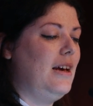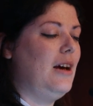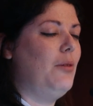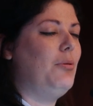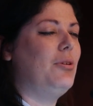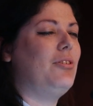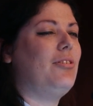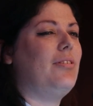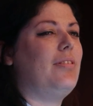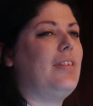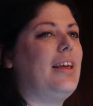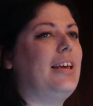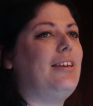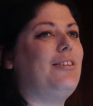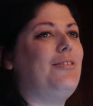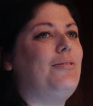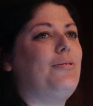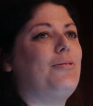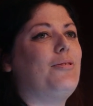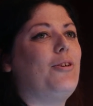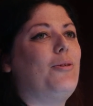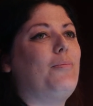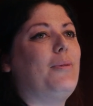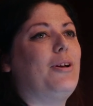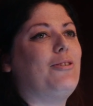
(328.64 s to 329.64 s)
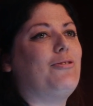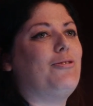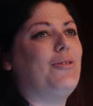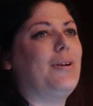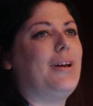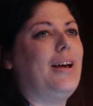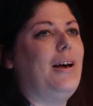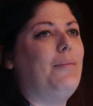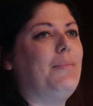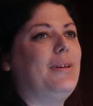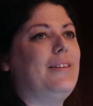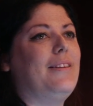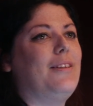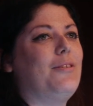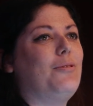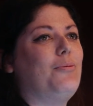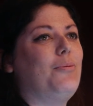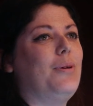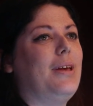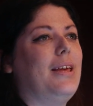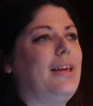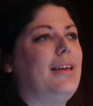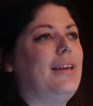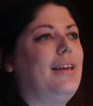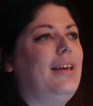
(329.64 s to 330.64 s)
I want to thank you so much for coming this
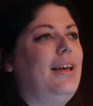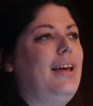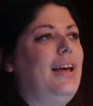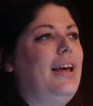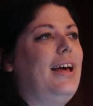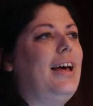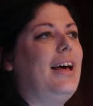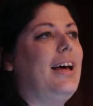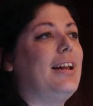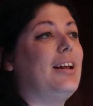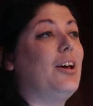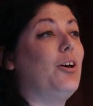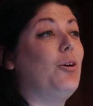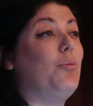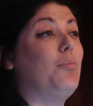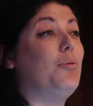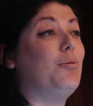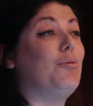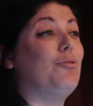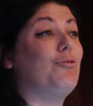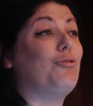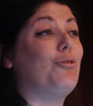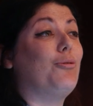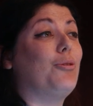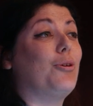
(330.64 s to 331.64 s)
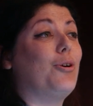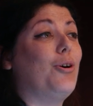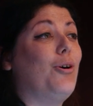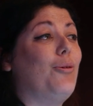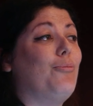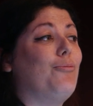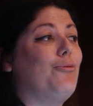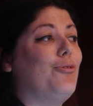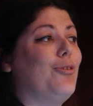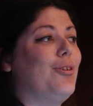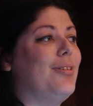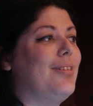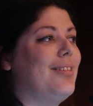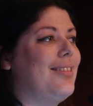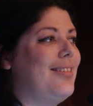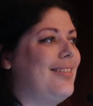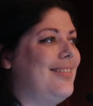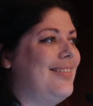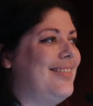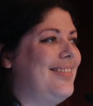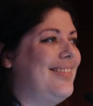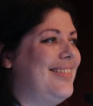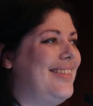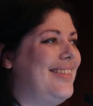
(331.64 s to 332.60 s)
week, and I hope you enjoy the conference.